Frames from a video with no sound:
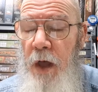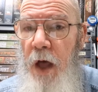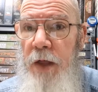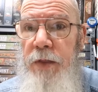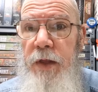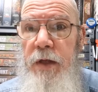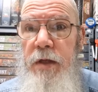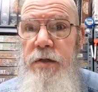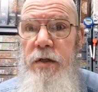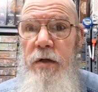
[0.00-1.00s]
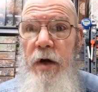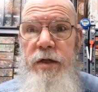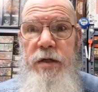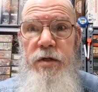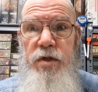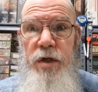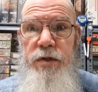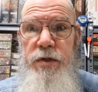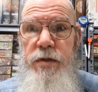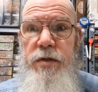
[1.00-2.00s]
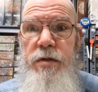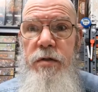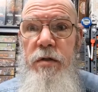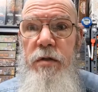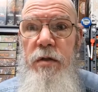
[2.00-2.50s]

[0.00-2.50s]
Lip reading: I think is a great injustice